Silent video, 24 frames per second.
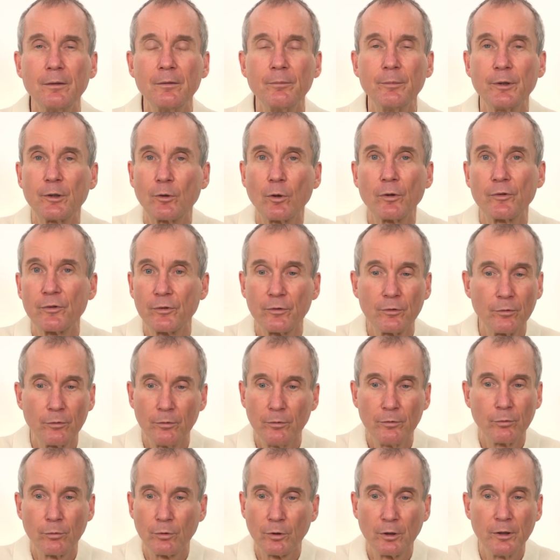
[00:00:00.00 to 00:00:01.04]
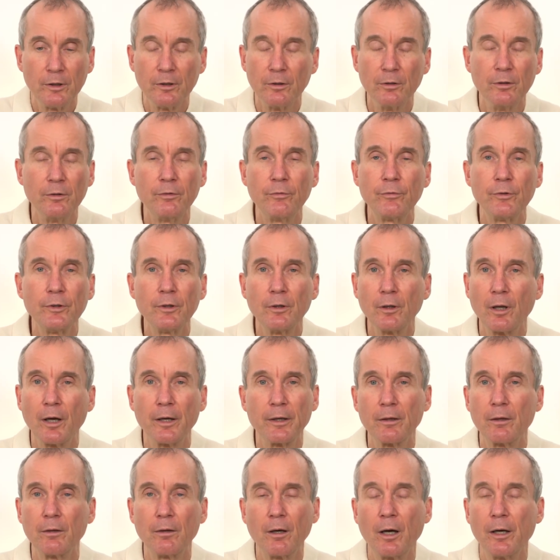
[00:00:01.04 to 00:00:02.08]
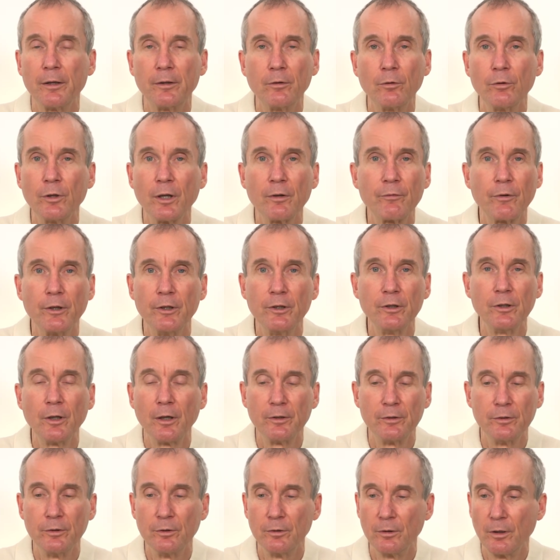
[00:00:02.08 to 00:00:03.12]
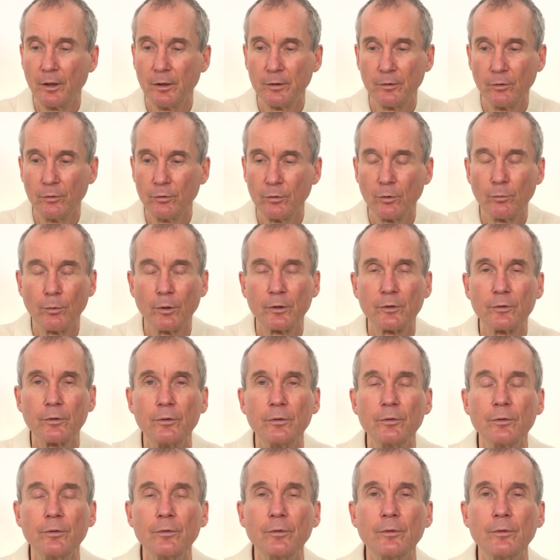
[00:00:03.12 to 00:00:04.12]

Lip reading: Because you clearly feel, I don't have any idea, I don't know what to do.